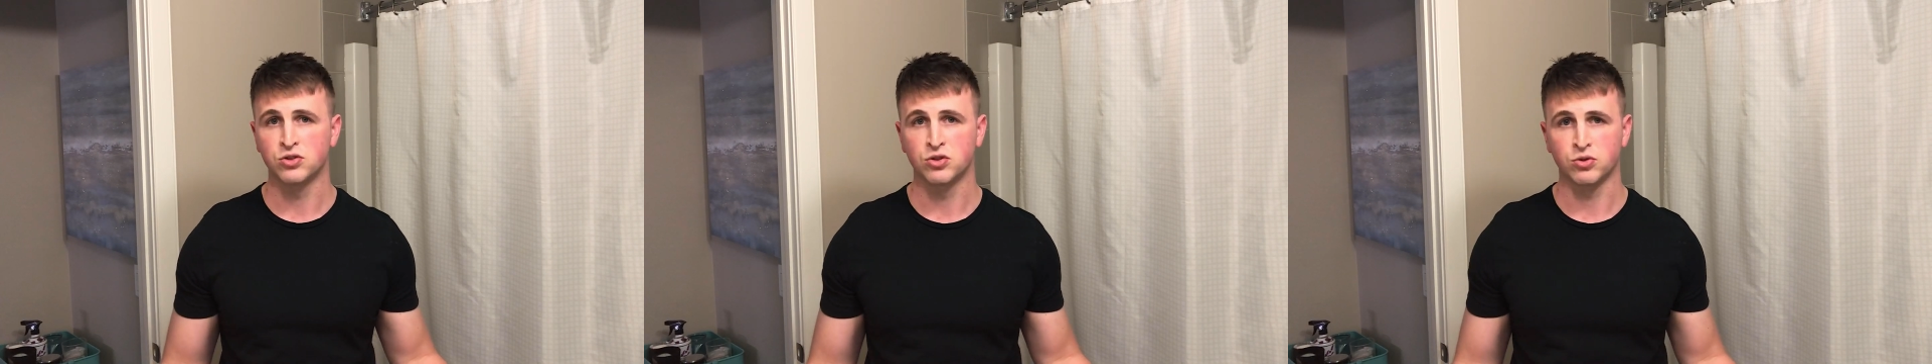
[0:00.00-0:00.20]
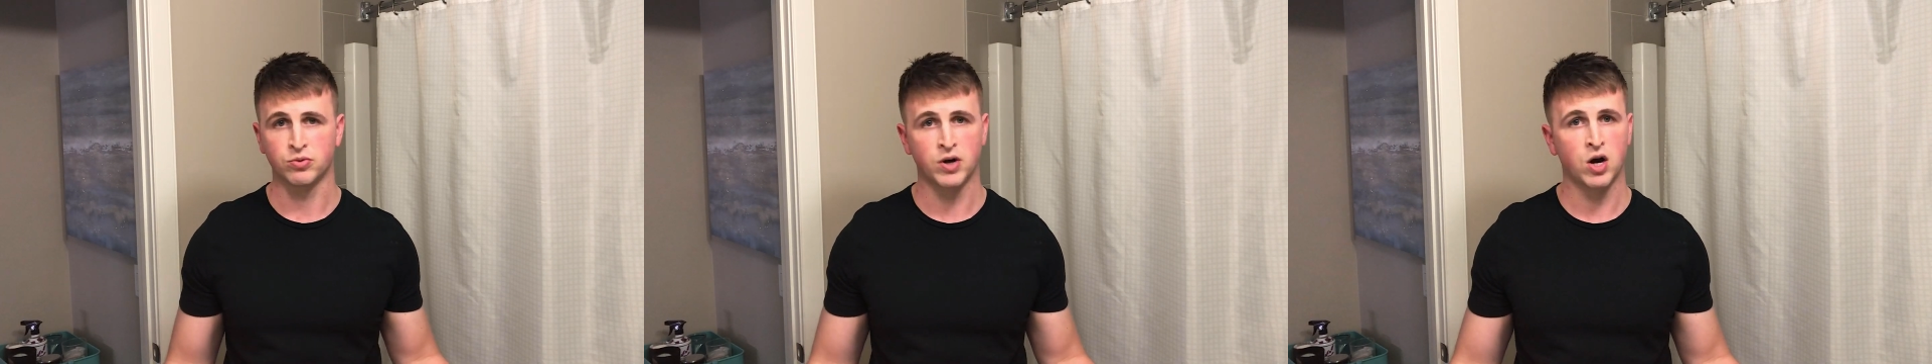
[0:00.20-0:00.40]

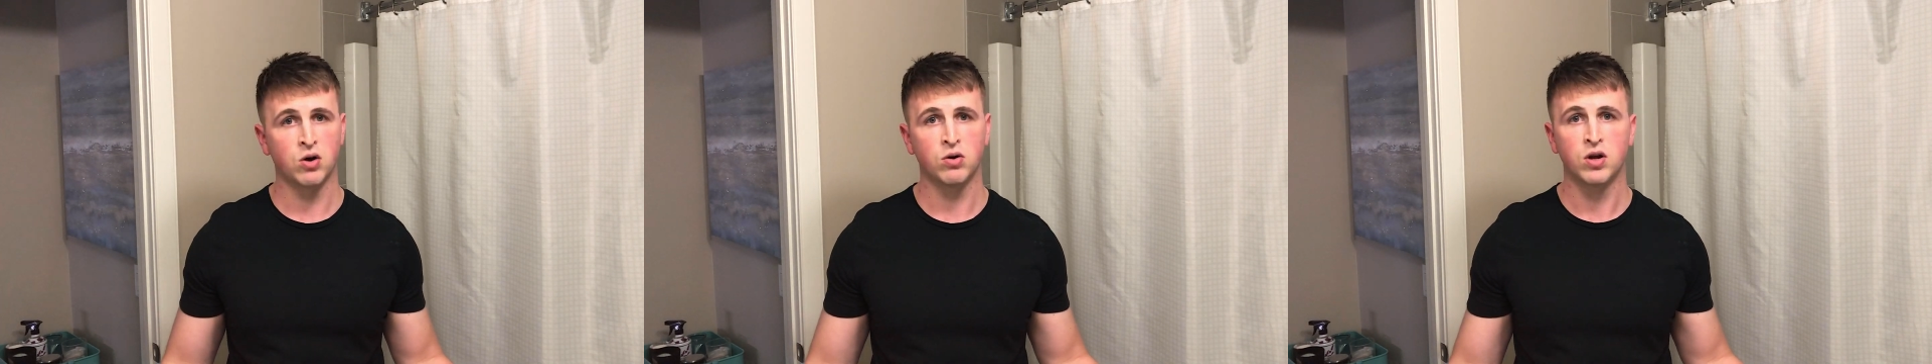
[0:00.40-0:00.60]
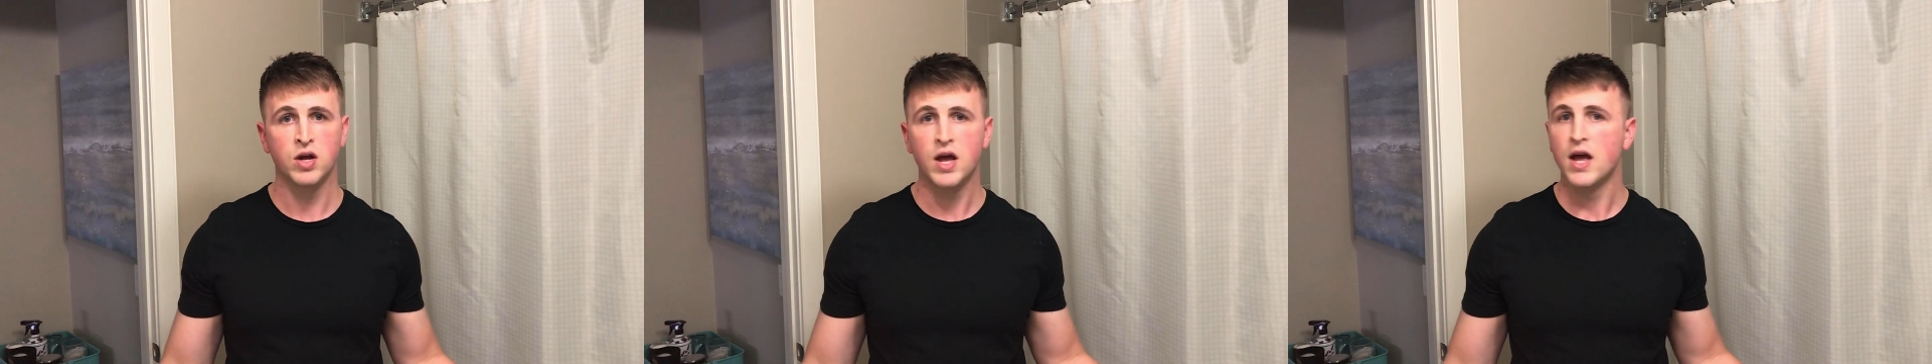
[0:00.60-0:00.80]
you
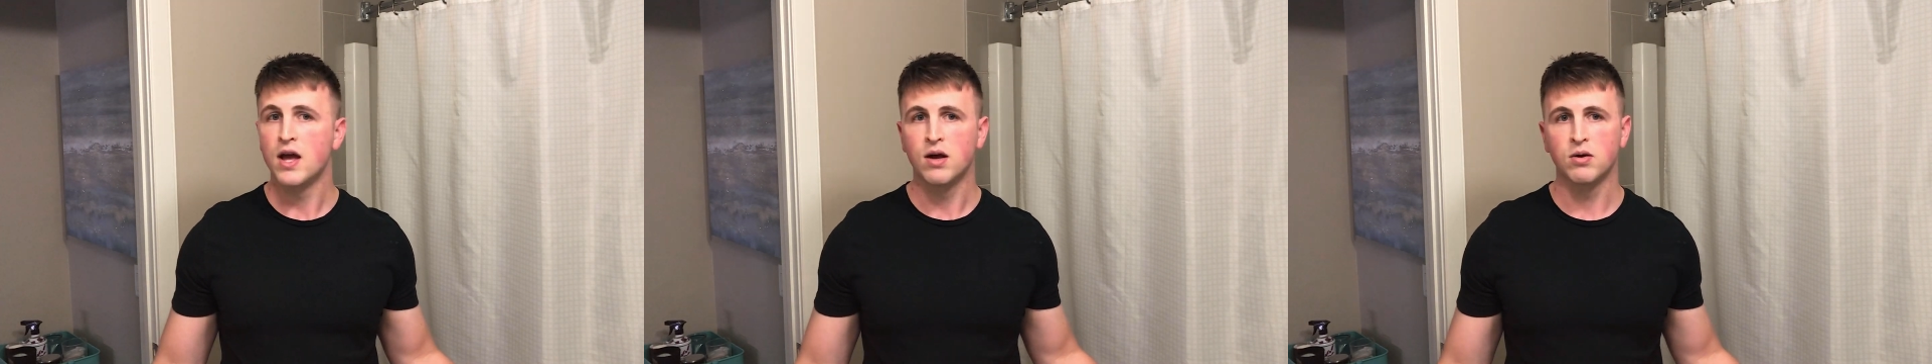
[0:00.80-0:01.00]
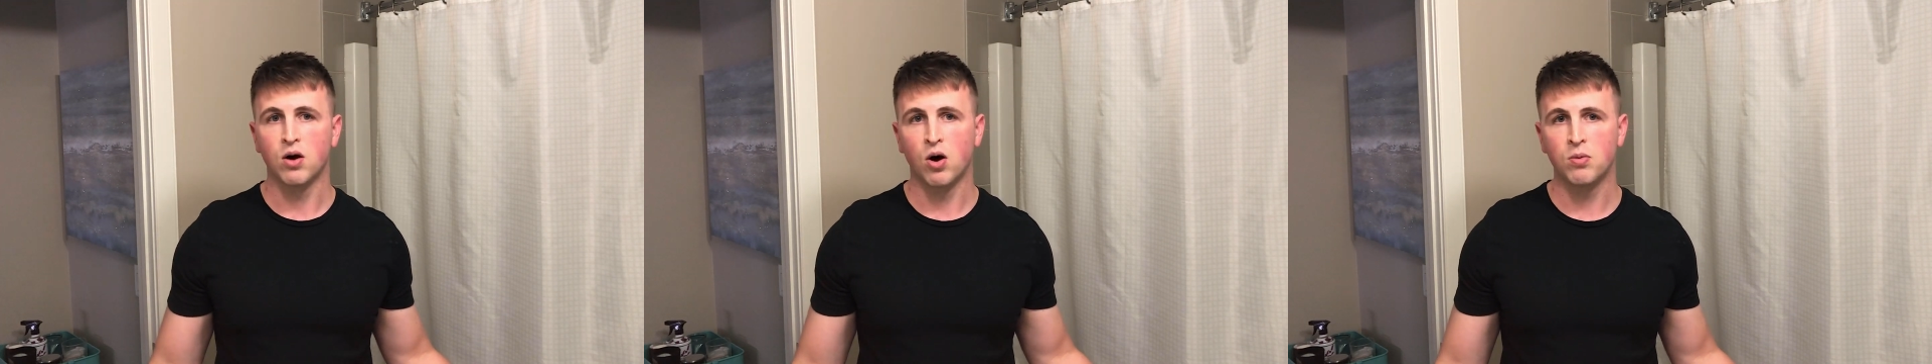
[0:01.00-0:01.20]
throughout
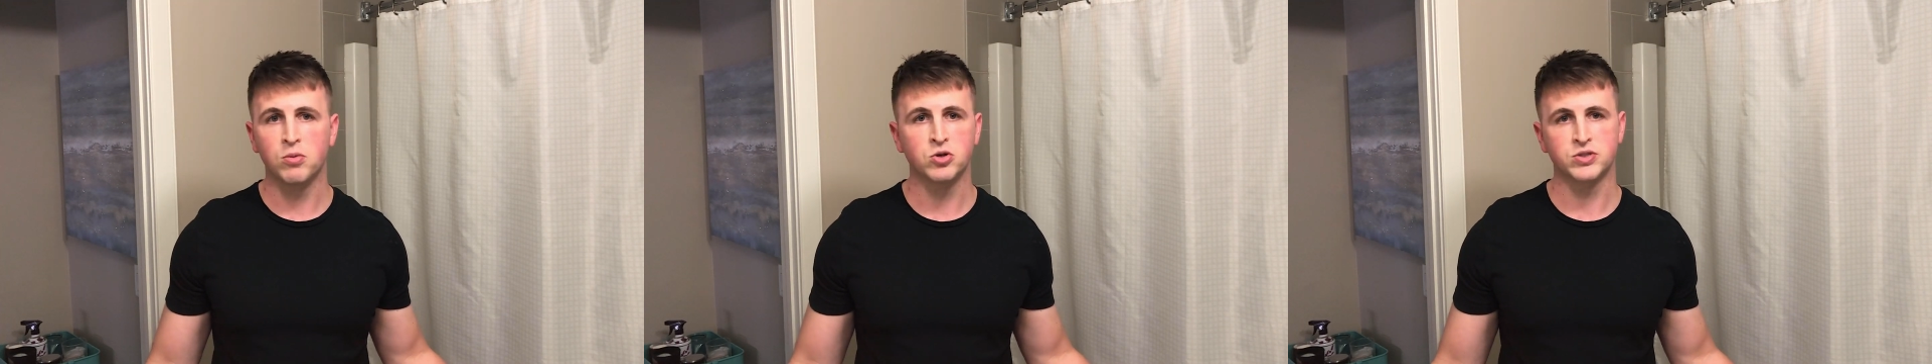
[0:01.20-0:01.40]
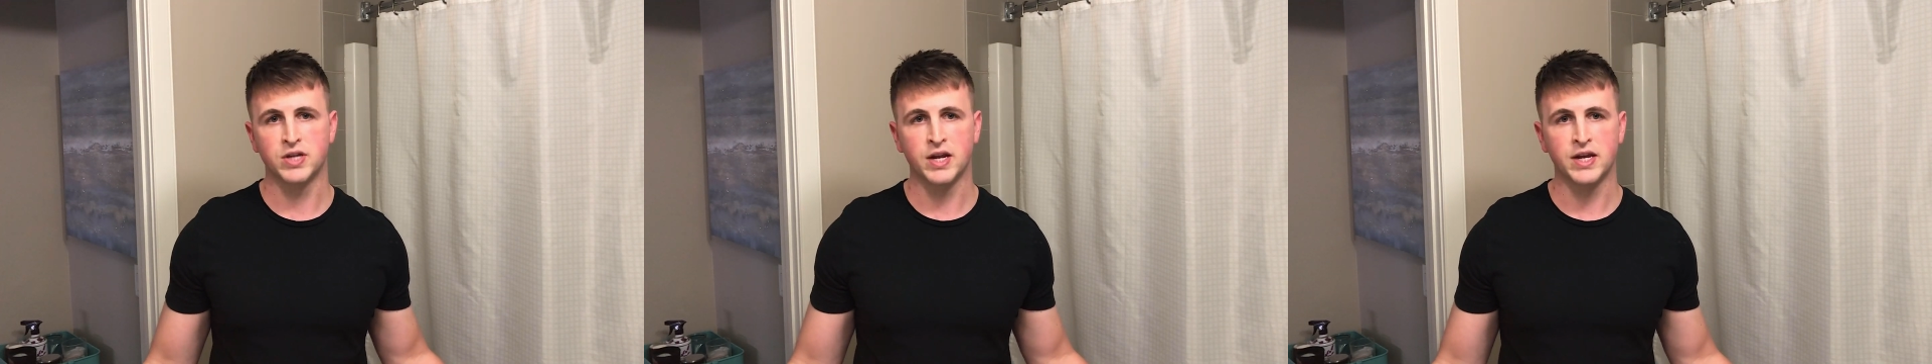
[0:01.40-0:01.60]

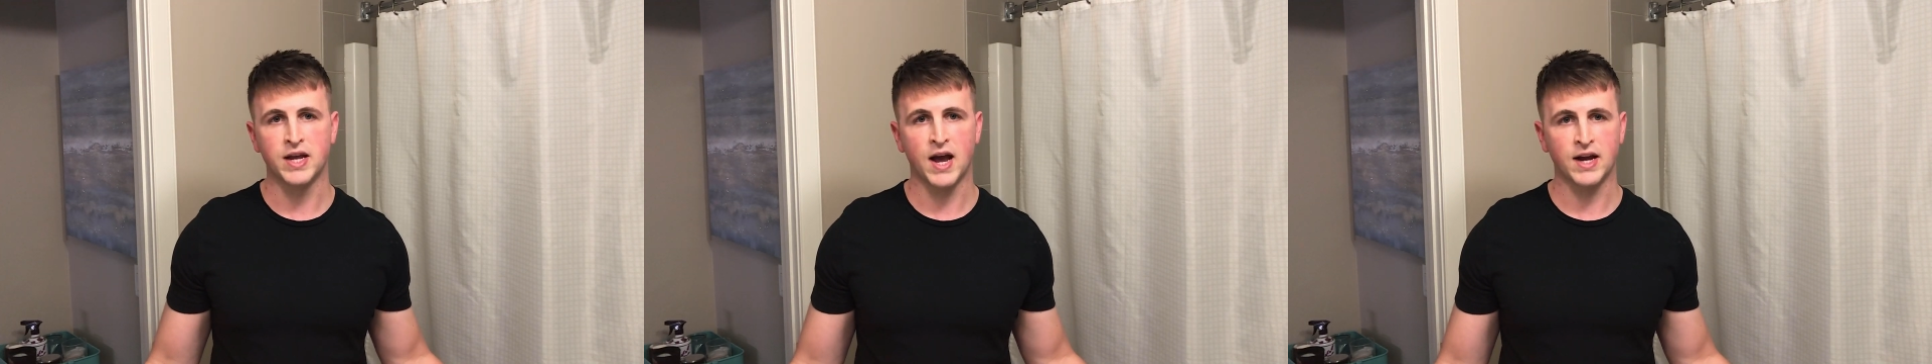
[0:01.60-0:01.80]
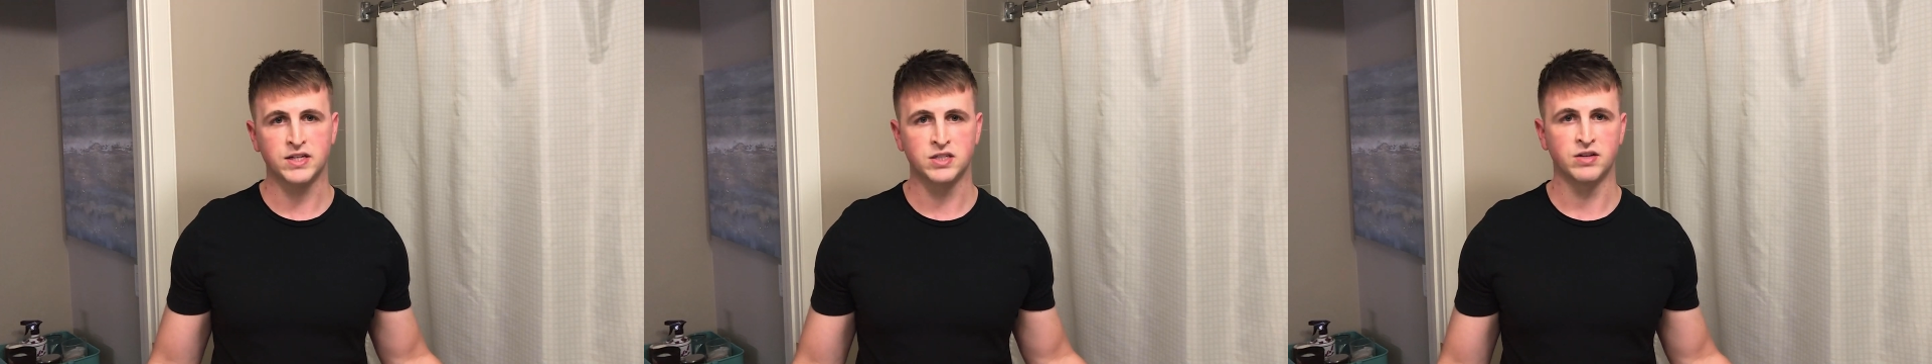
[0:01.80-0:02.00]
almost
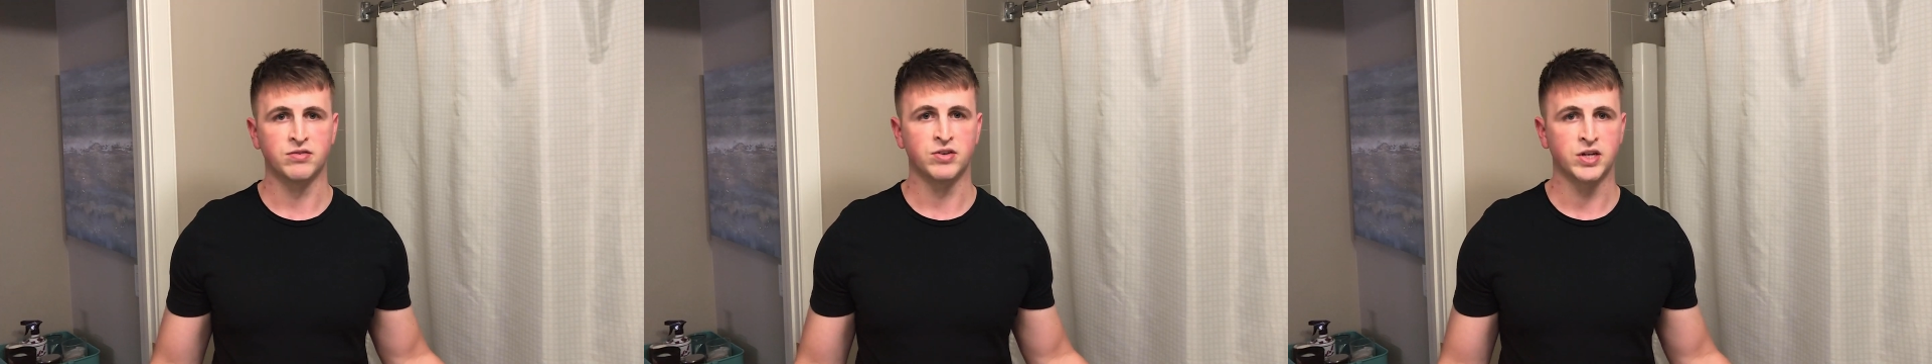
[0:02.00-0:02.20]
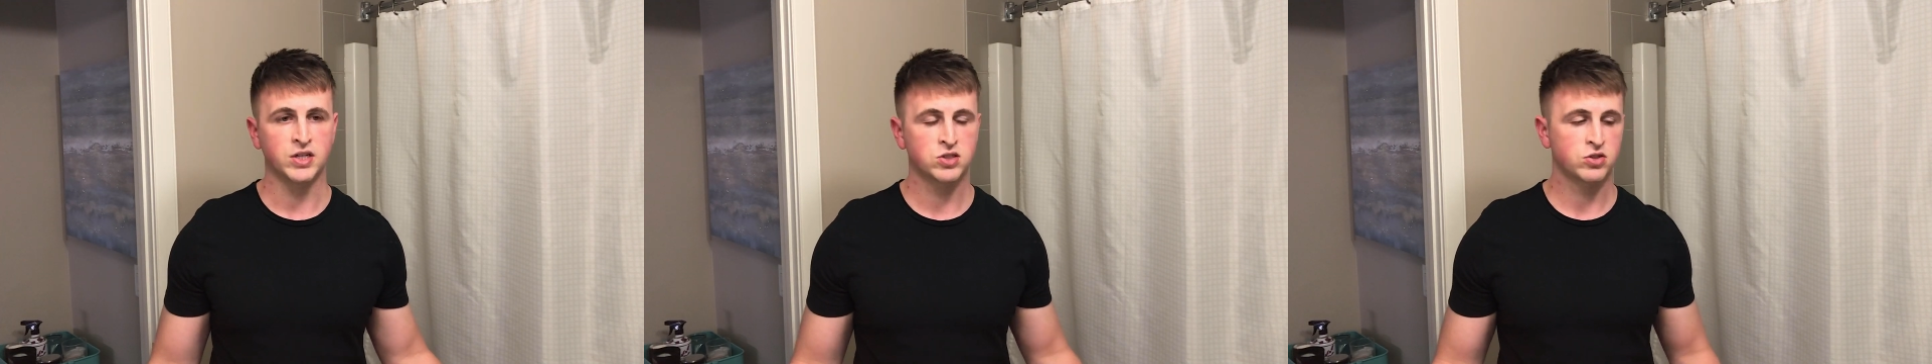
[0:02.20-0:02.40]
any activity.